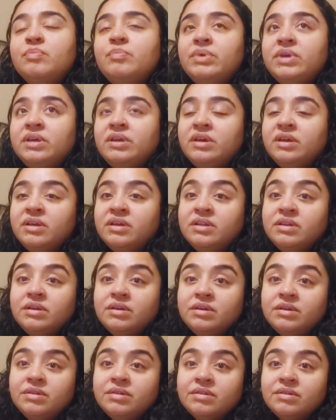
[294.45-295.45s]

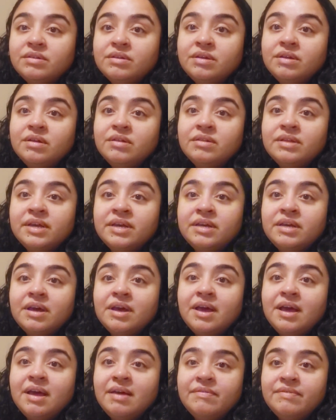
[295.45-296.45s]
being like
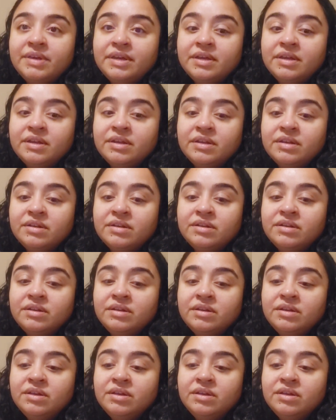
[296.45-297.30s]
having